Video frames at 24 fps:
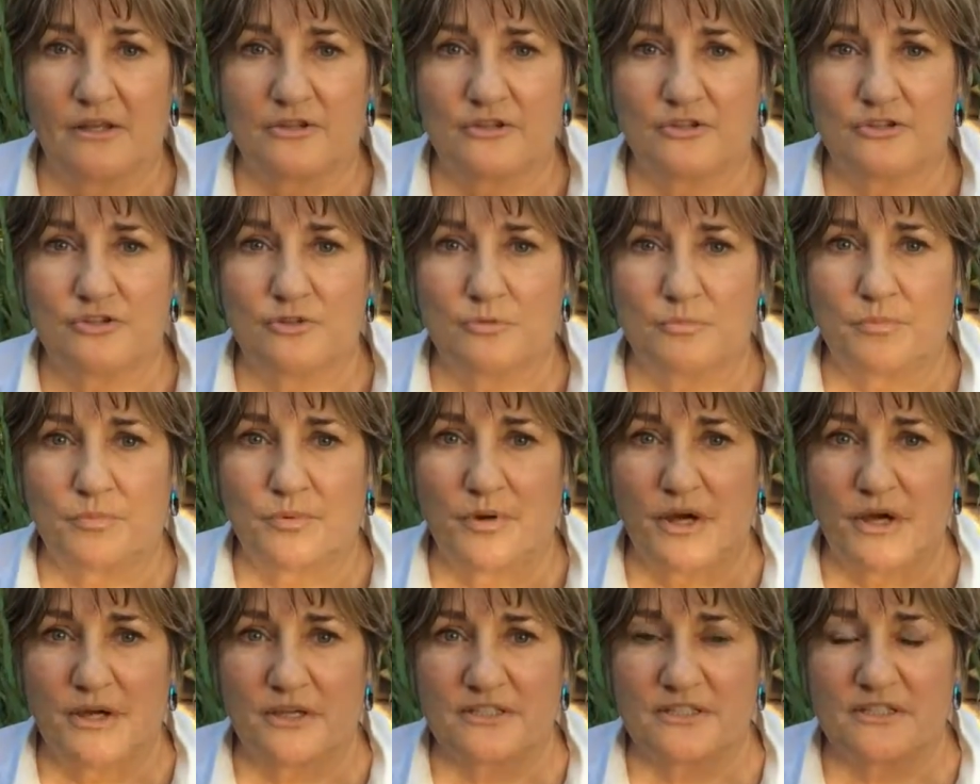to
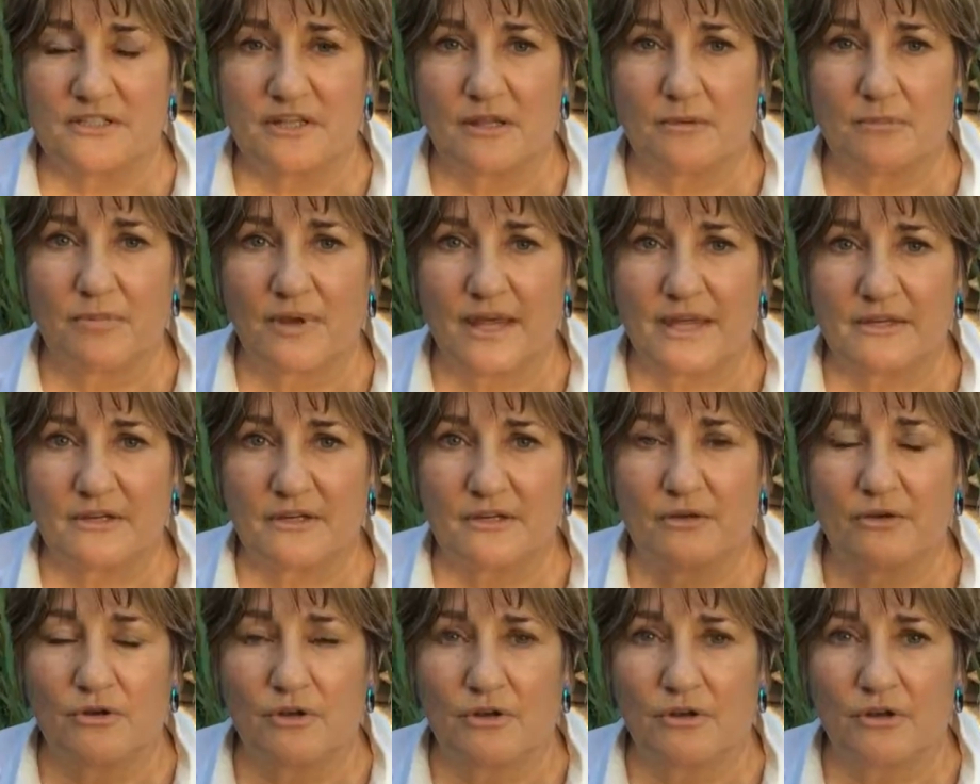pass the
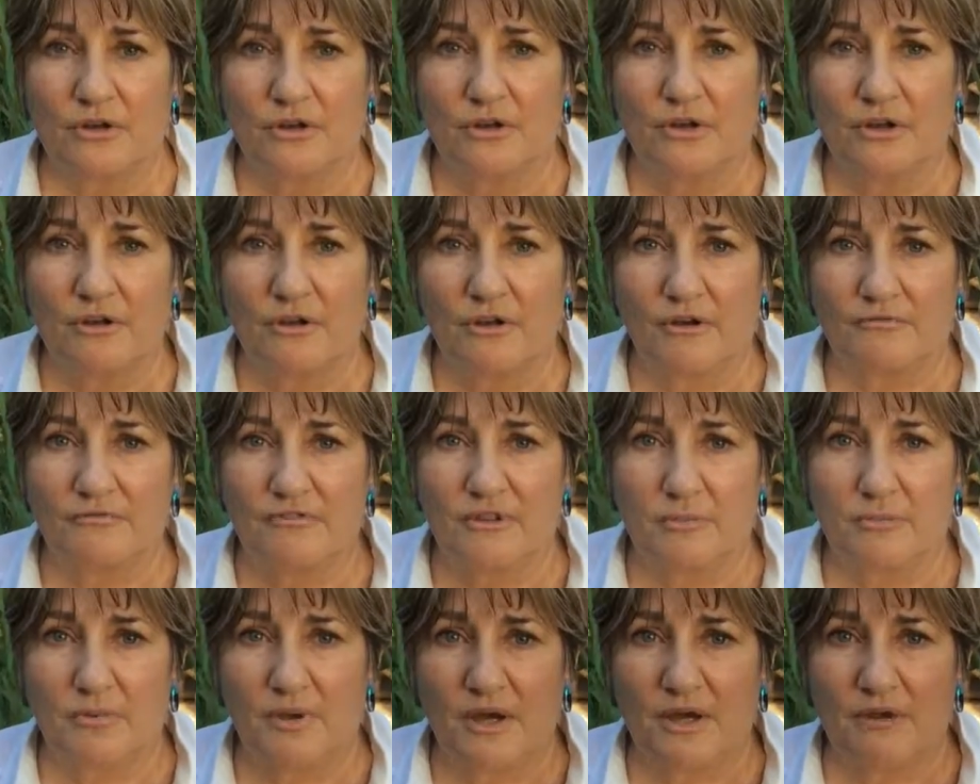baton on of
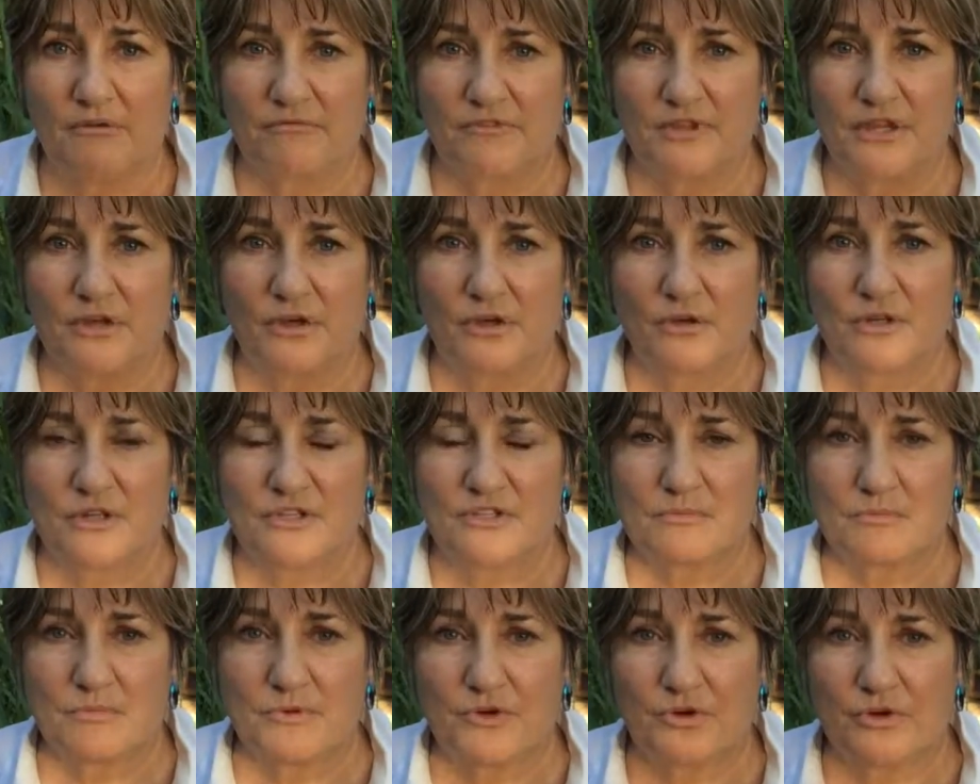the power of the Holy
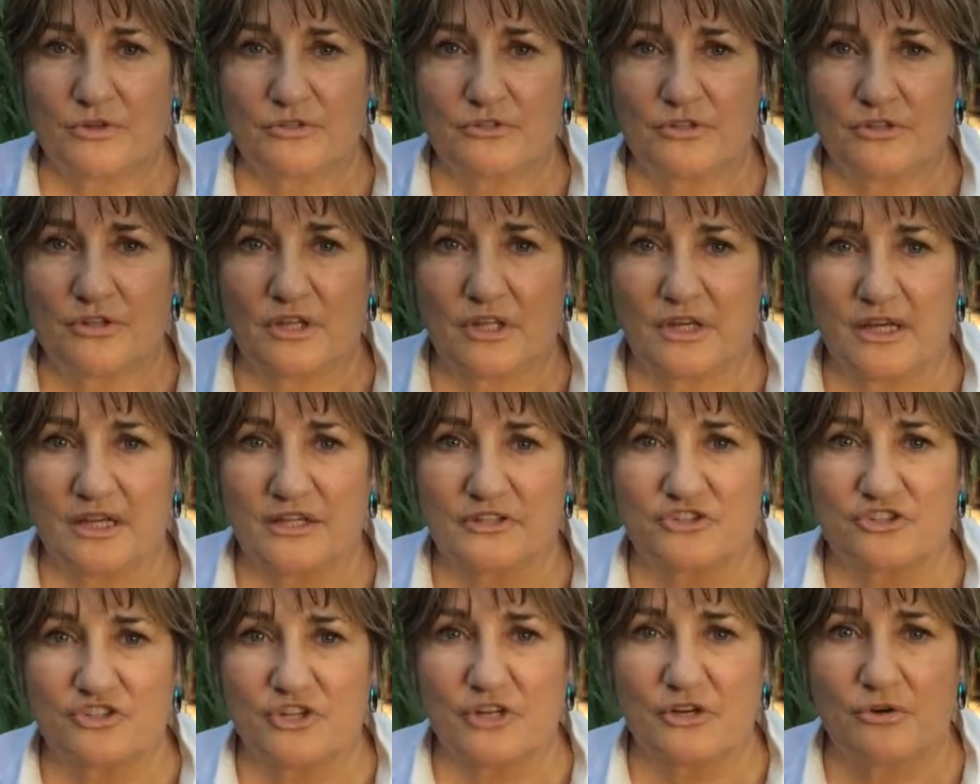Spirit to the
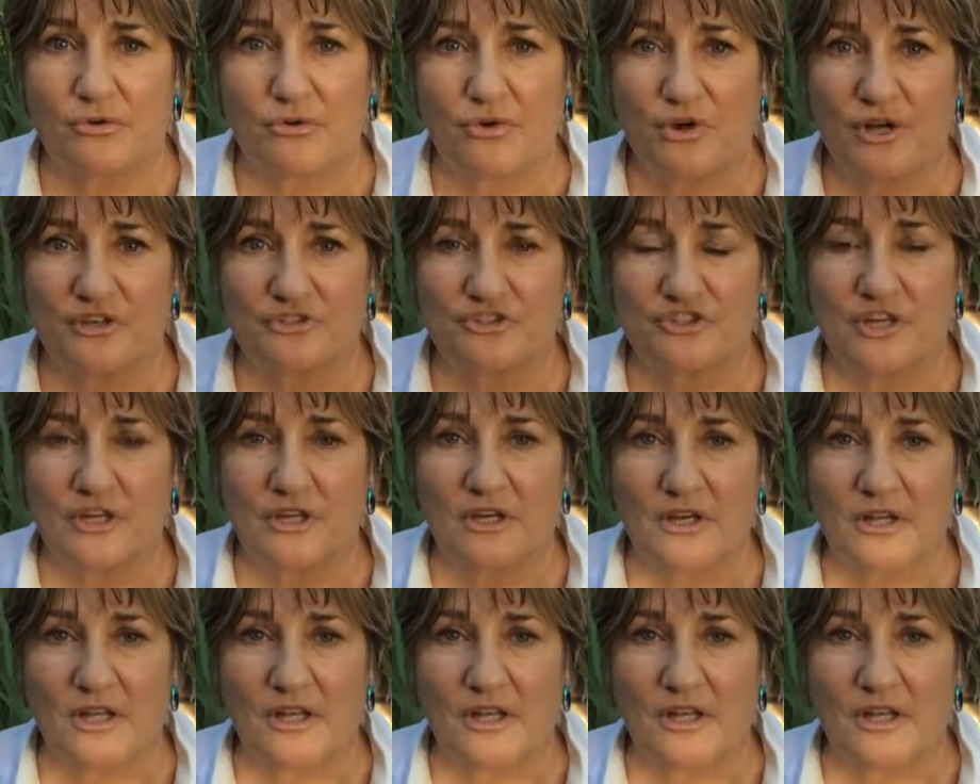next generation,